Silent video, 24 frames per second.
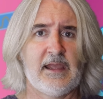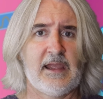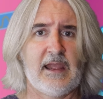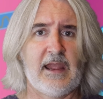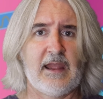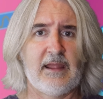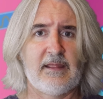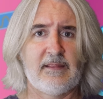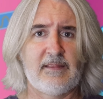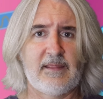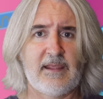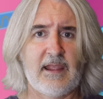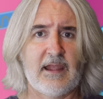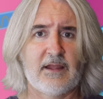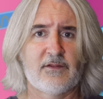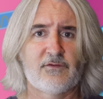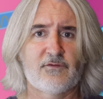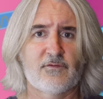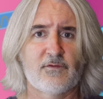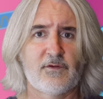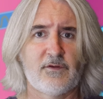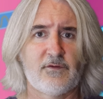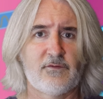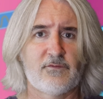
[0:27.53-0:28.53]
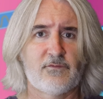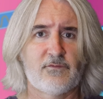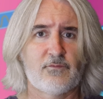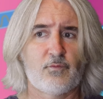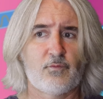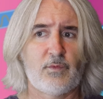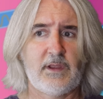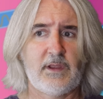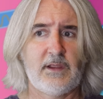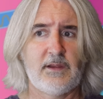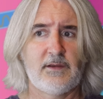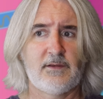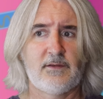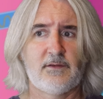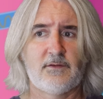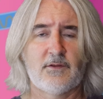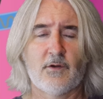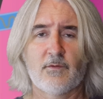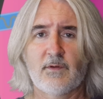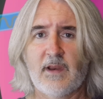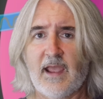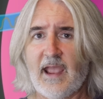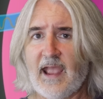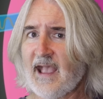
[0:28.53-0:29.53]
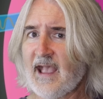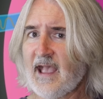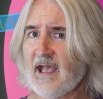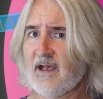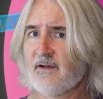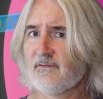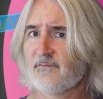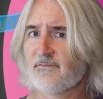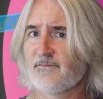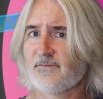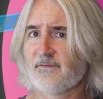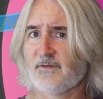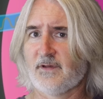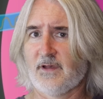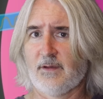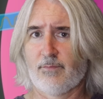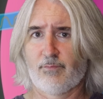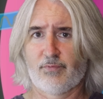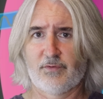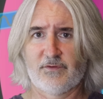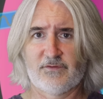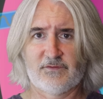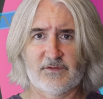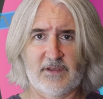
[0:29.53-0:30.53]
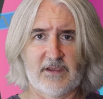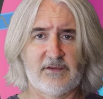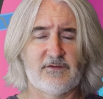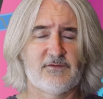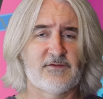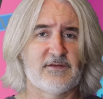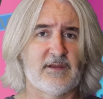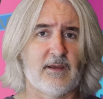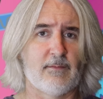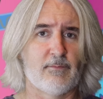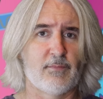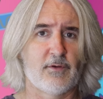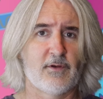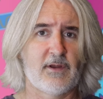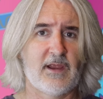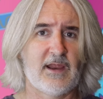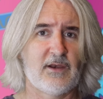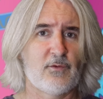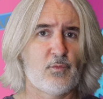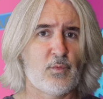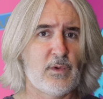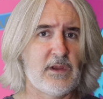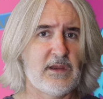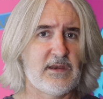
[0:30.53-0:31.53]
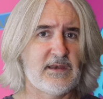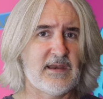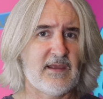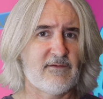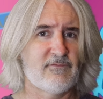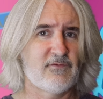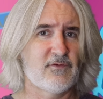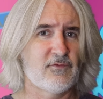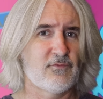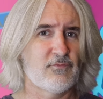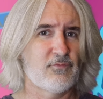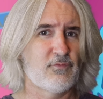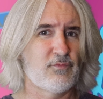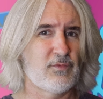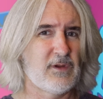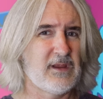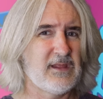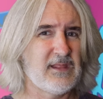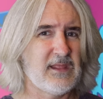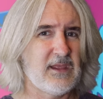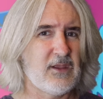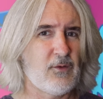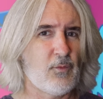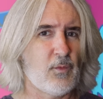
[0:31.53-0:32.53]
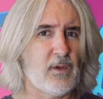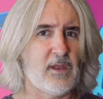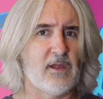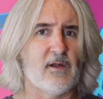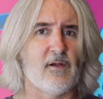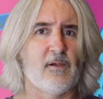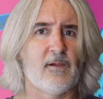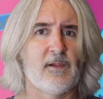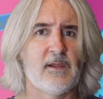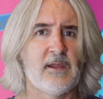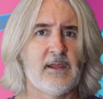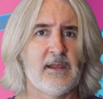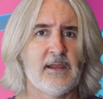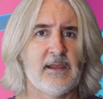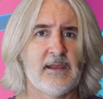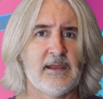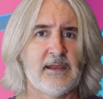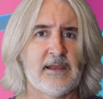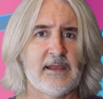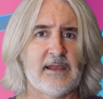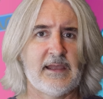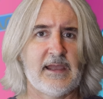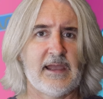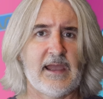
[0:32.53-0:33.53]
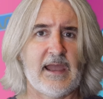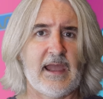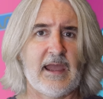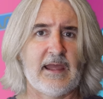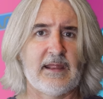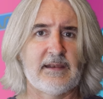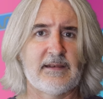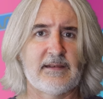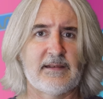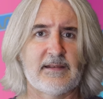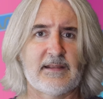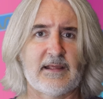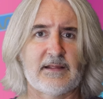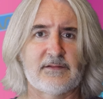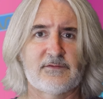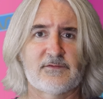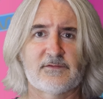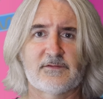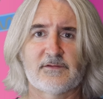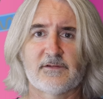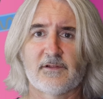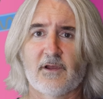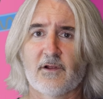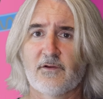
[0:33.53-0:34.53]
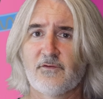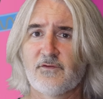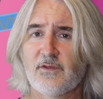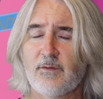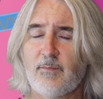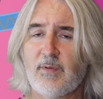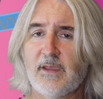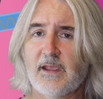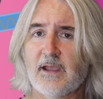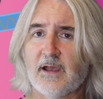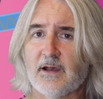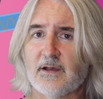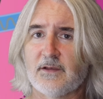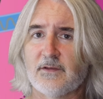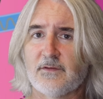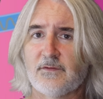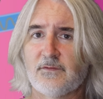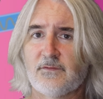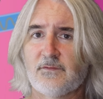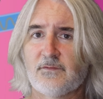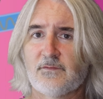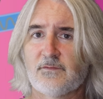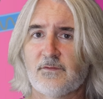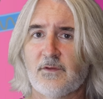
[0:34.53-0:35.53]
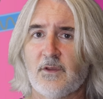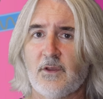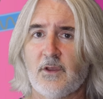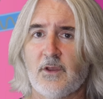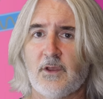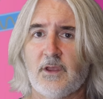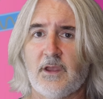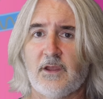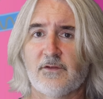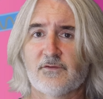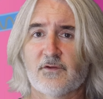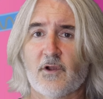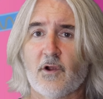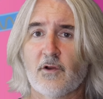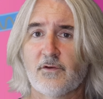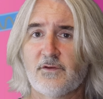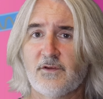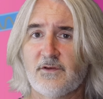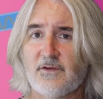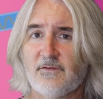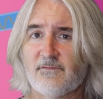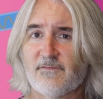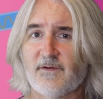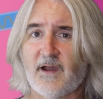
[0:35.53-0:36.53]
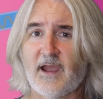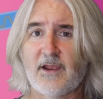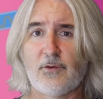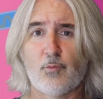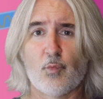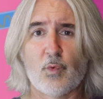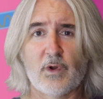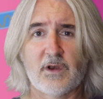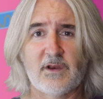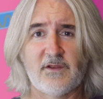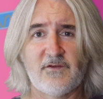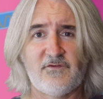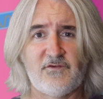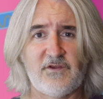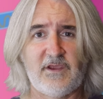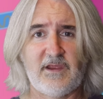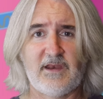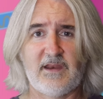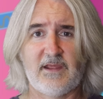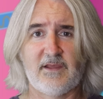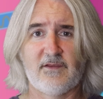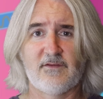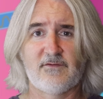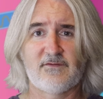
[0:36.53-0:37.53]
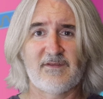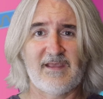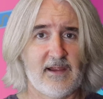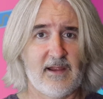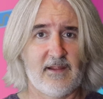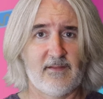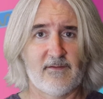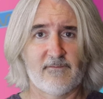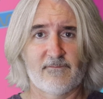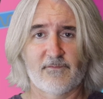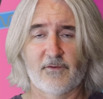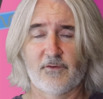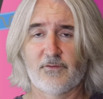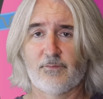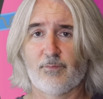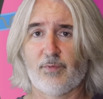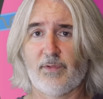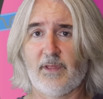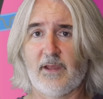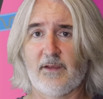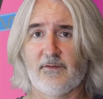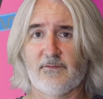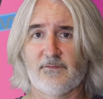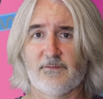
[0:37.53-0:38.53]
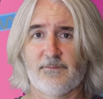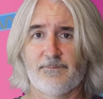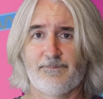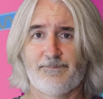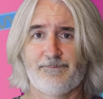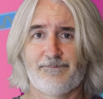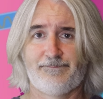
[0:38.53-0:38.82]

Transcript: And the answer is we don't have a precise number, and we never really will. And that's largely because it's hard to define what a gene is in the first place.